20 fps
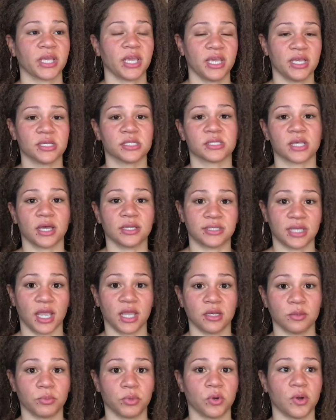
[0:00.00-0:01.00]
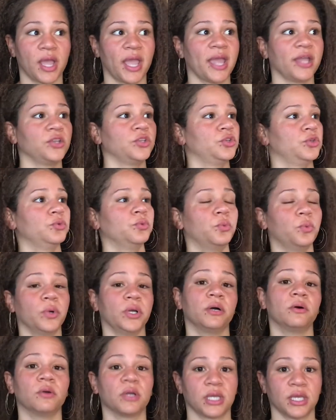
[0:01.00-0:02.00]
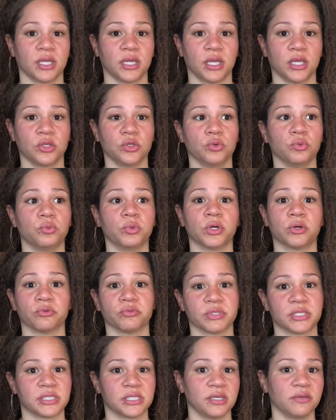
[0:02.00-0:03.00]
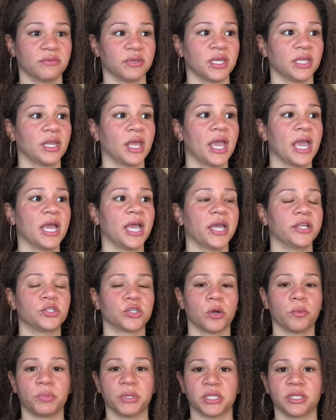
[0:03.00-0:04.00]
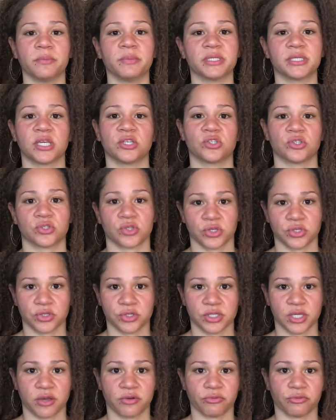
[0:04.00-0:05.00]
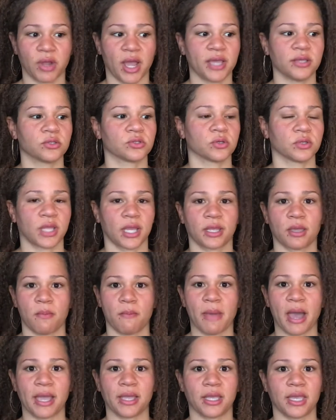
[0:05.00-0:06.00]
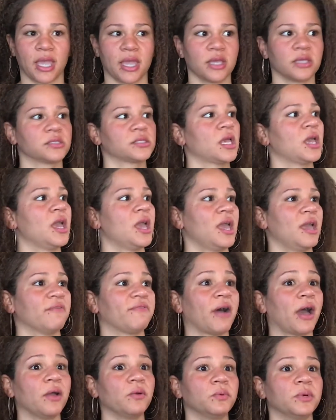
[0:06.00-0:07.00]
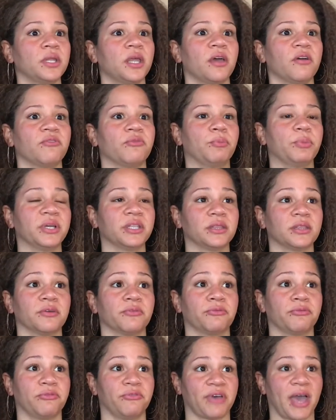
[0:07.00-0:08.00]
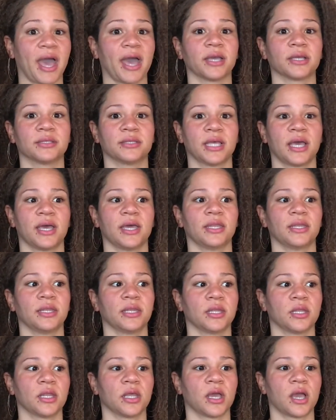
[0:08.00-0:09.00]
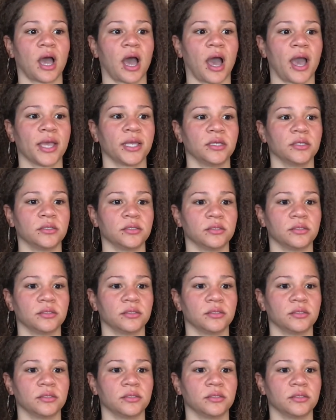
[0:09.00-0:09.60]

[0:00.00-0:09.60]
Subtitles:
is attainable and you will get it, you will receive it, and don't put limitations on yourself, right? So like in my case, if I would have put the fact that I